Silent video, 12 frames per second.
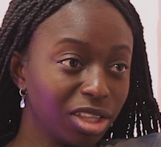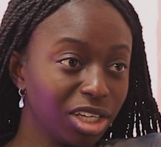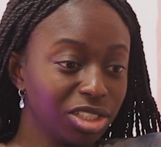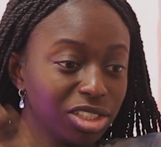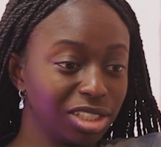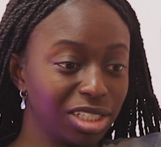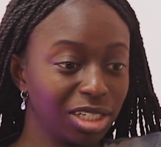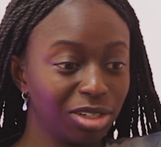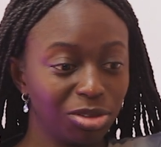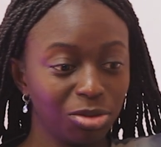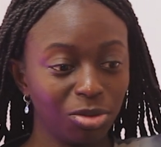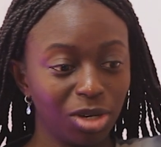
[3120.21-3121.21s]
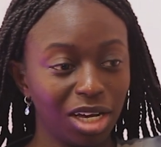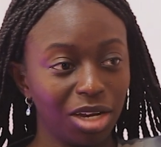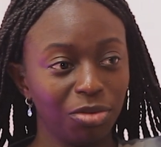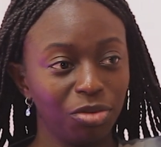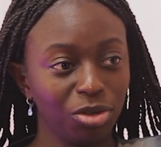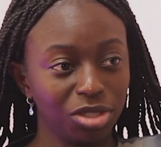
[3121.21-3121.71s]
they just think, what kind
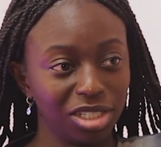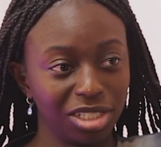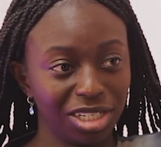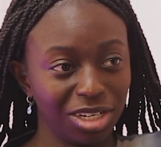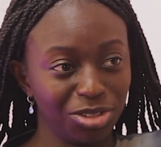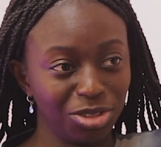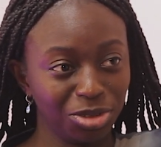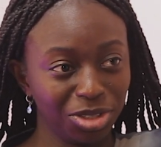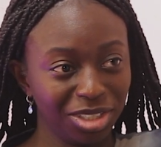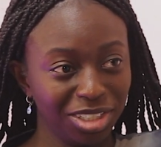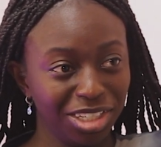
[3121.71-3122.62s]
of nonsense are you doing?